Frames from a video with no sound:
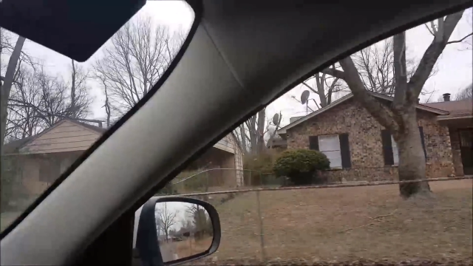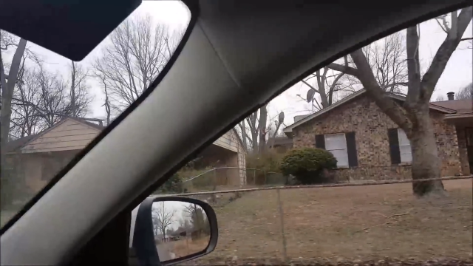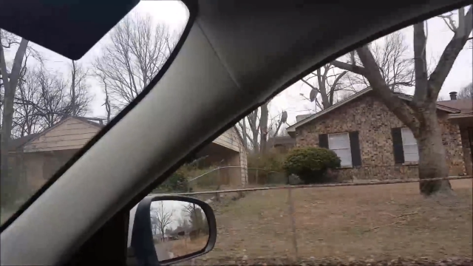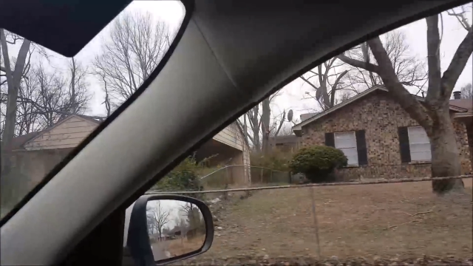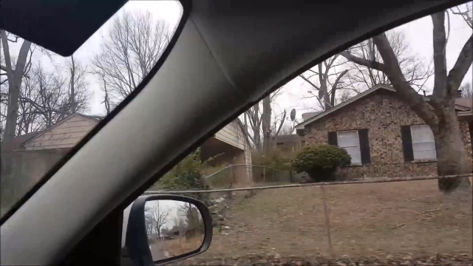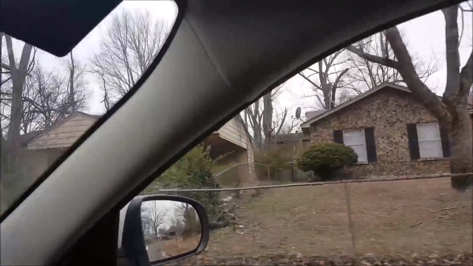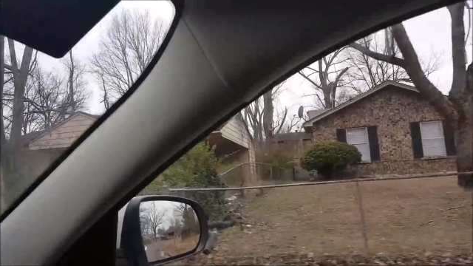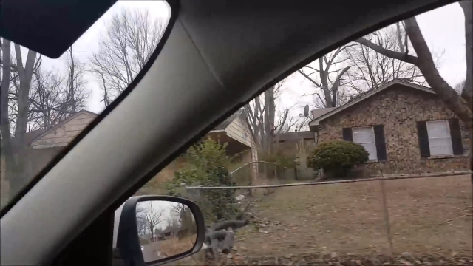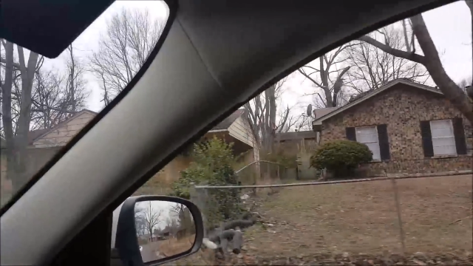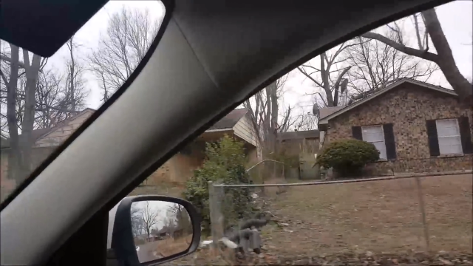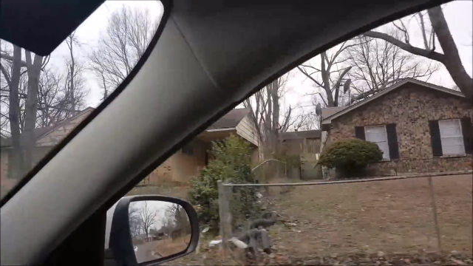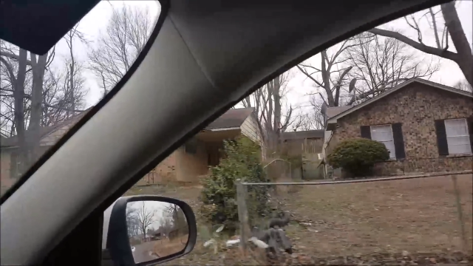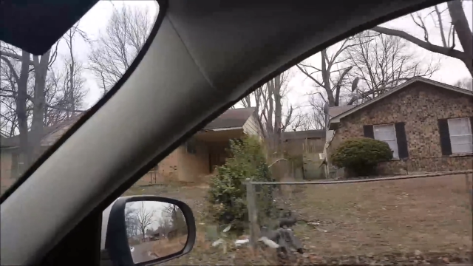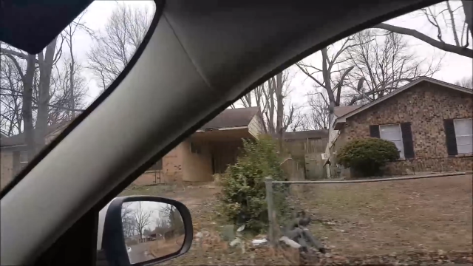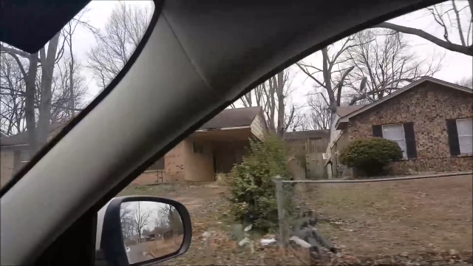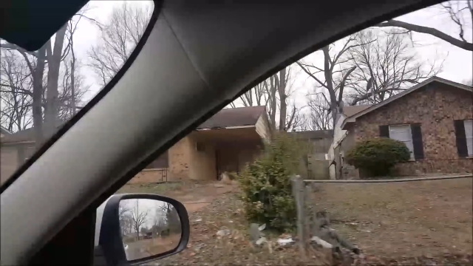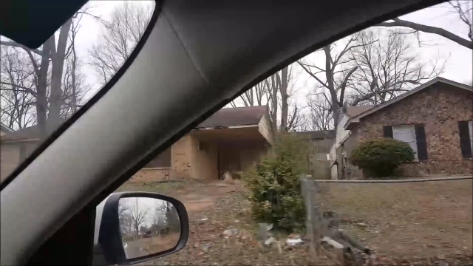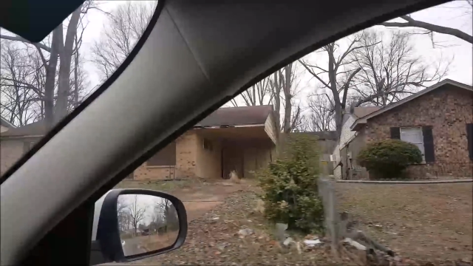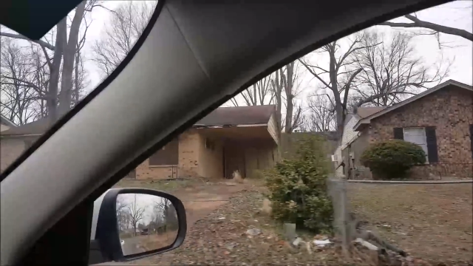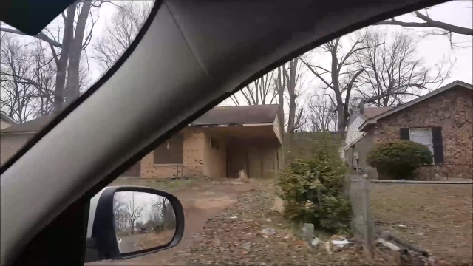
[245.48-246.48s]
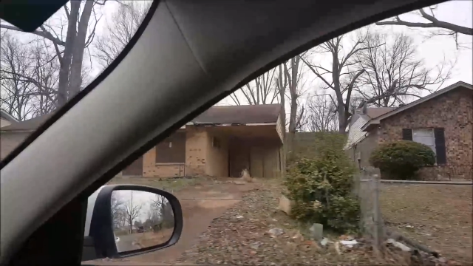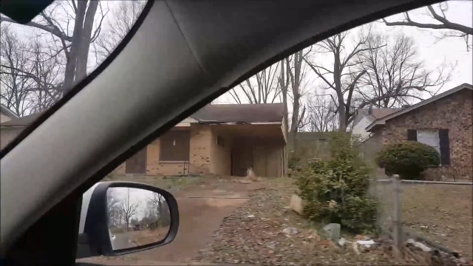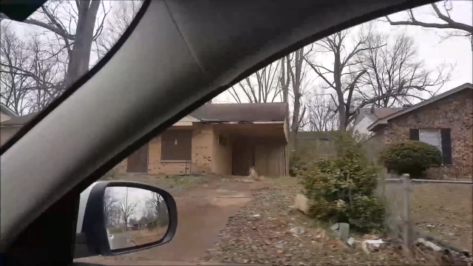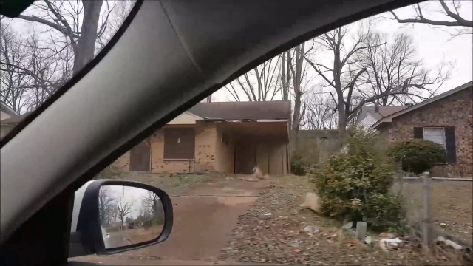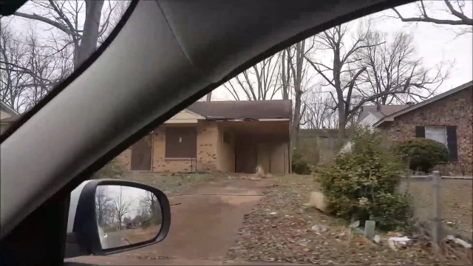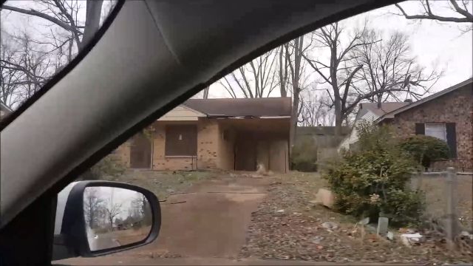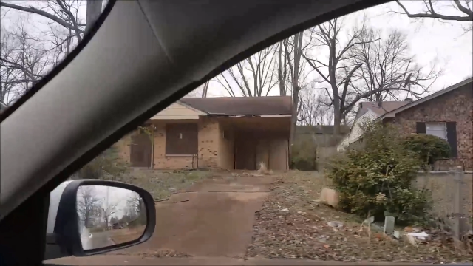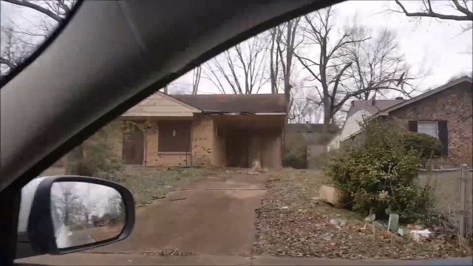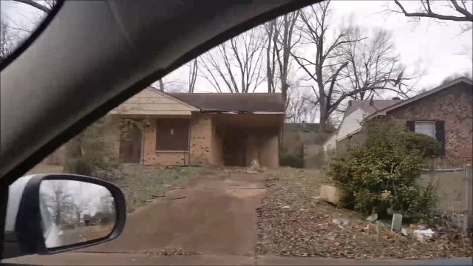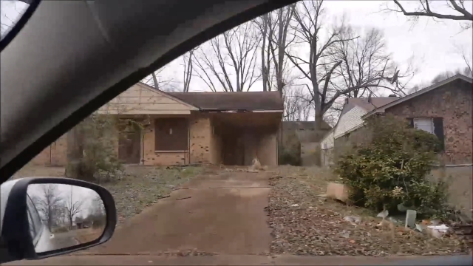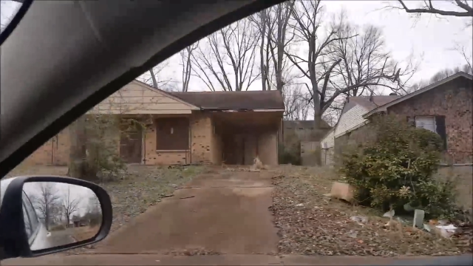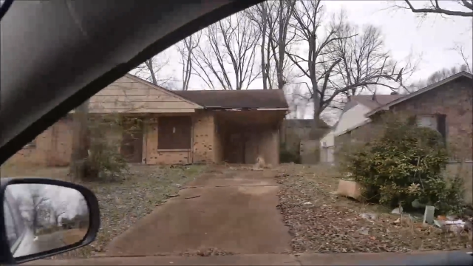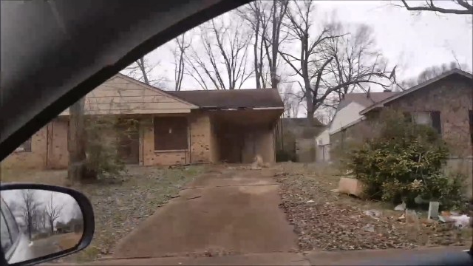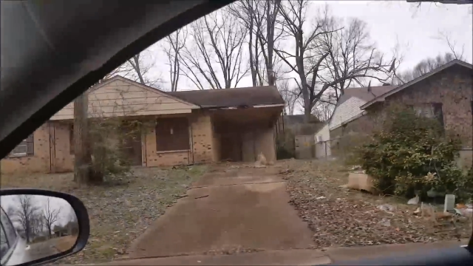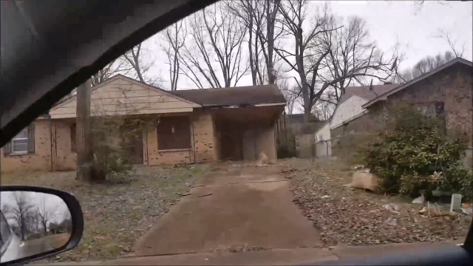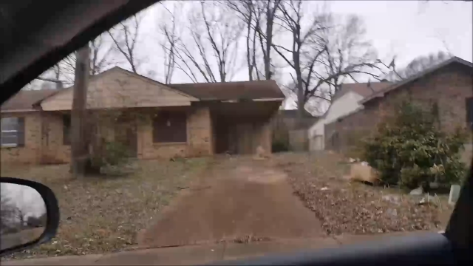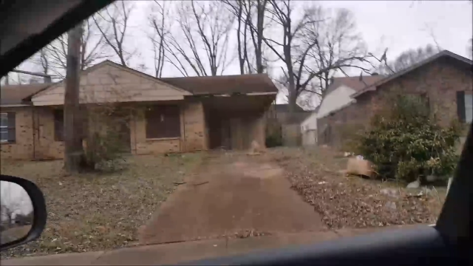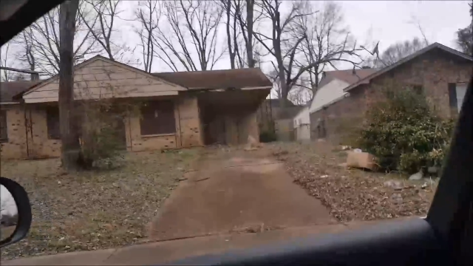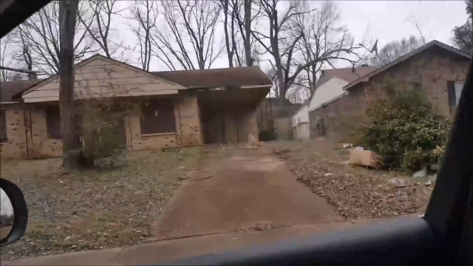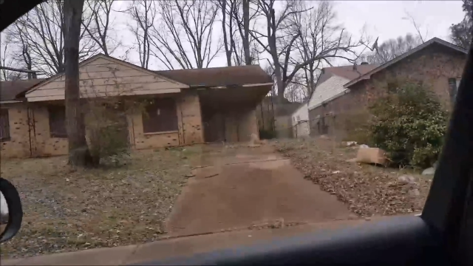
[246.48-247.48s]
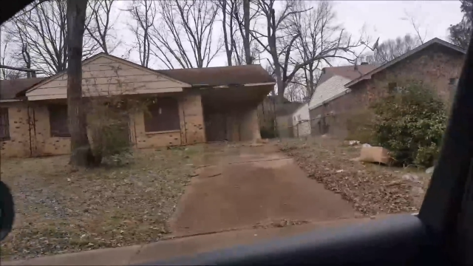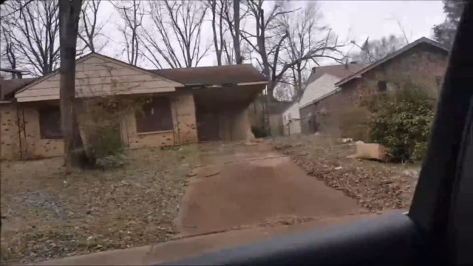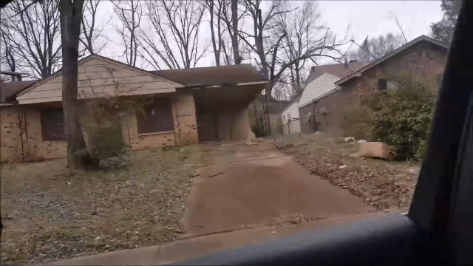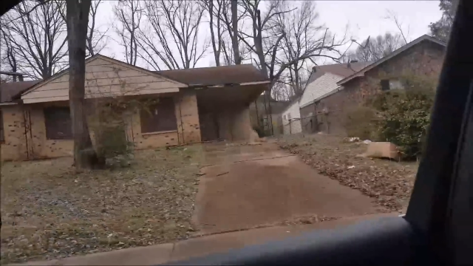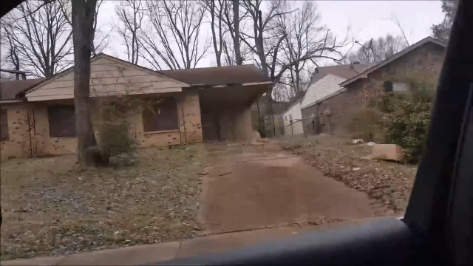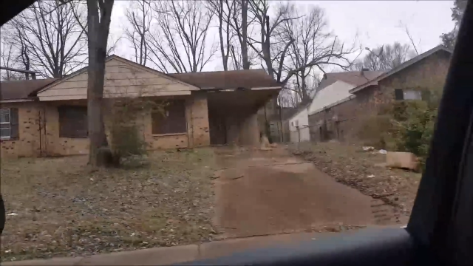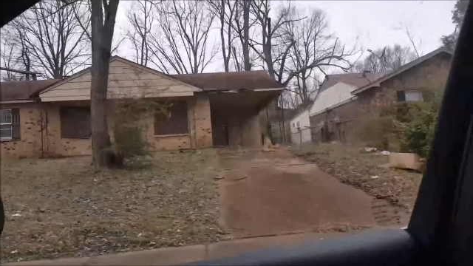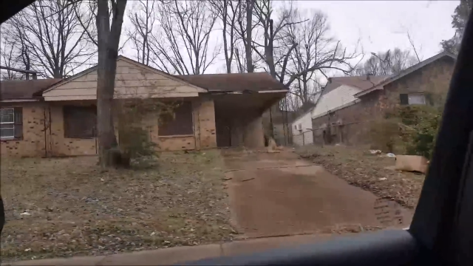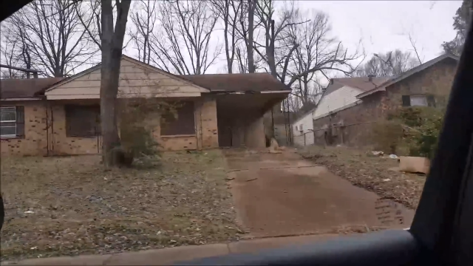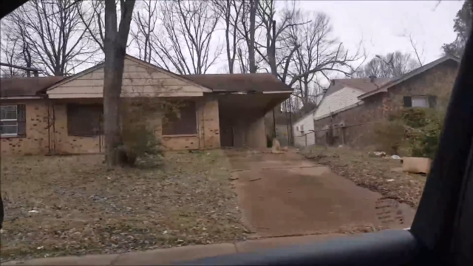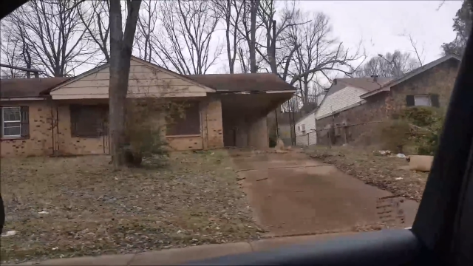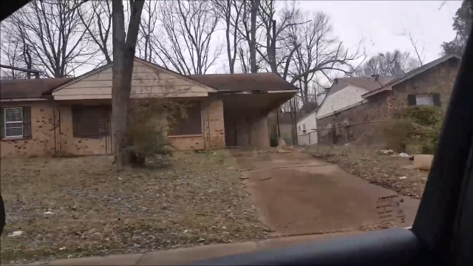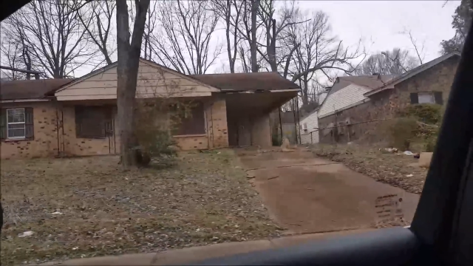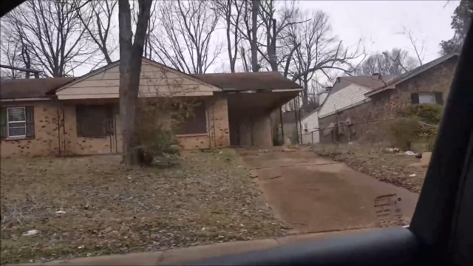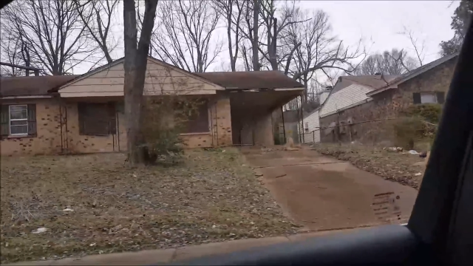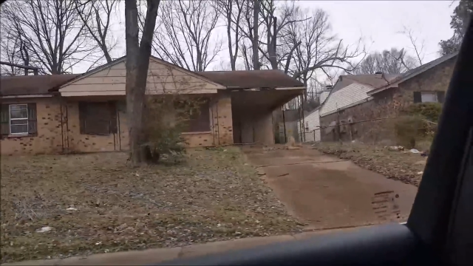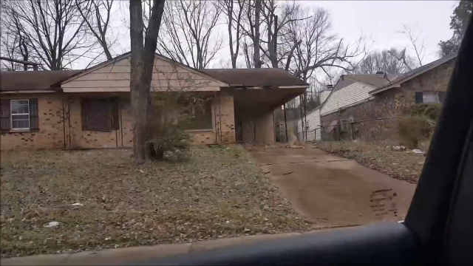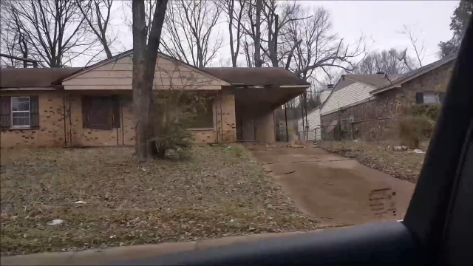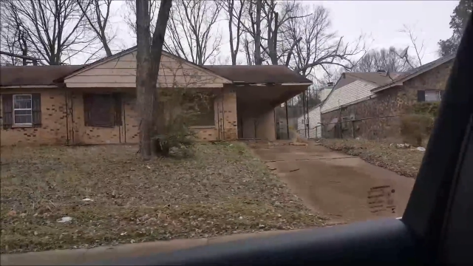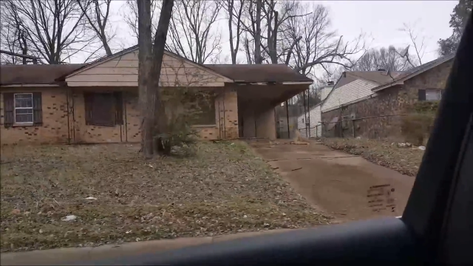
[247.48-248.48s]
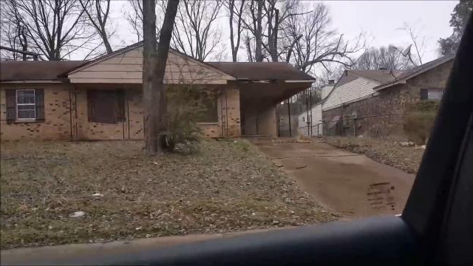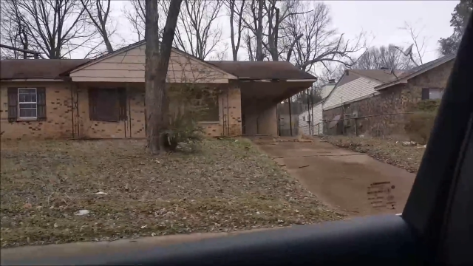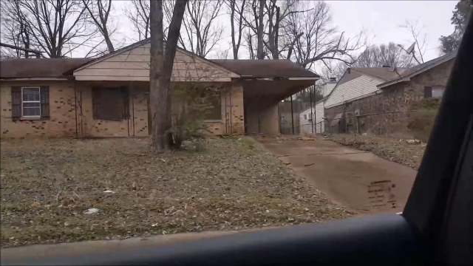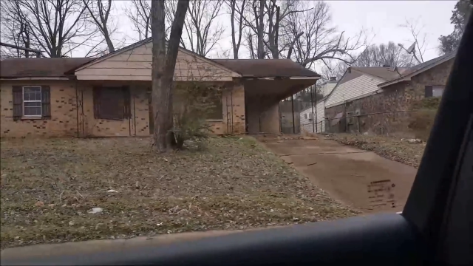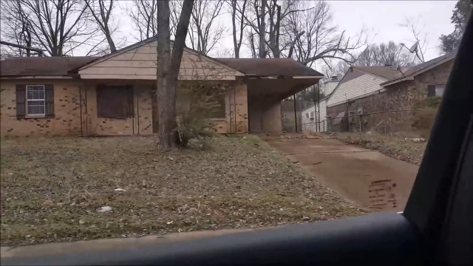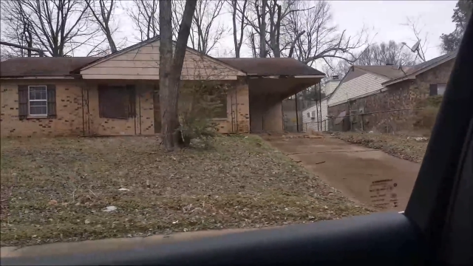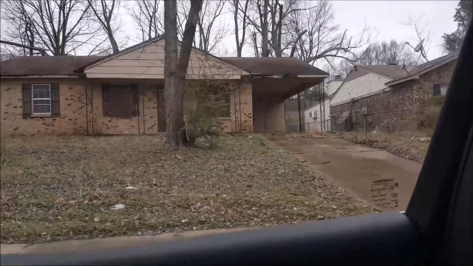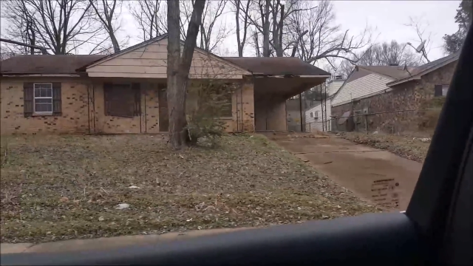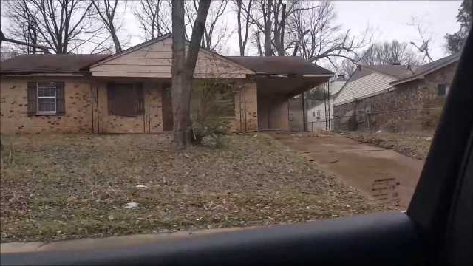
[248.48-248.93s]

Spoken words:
(no speaker visible)